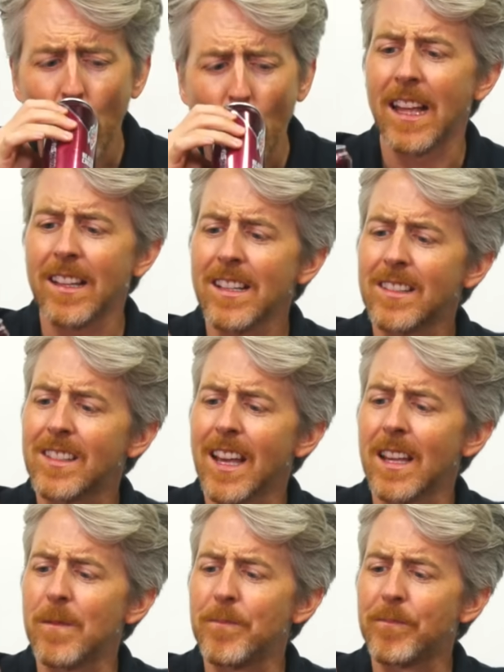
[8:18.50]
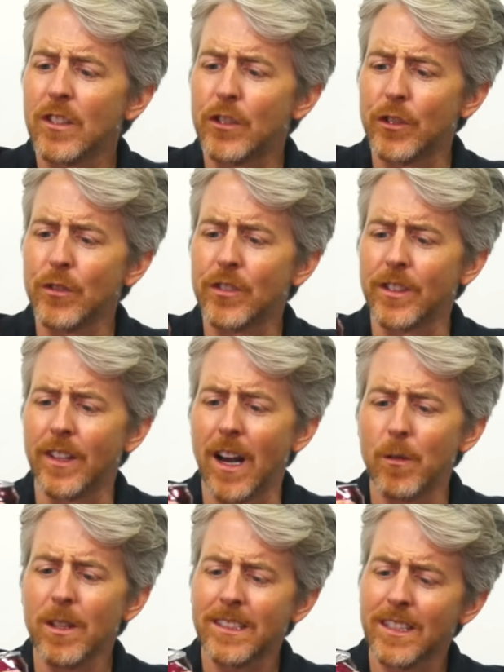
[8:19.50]
Now that it said juice in there, I
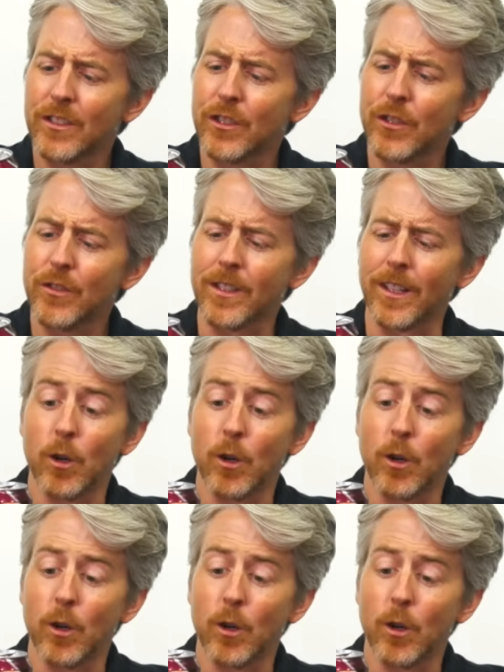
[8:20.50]
really taste the juice in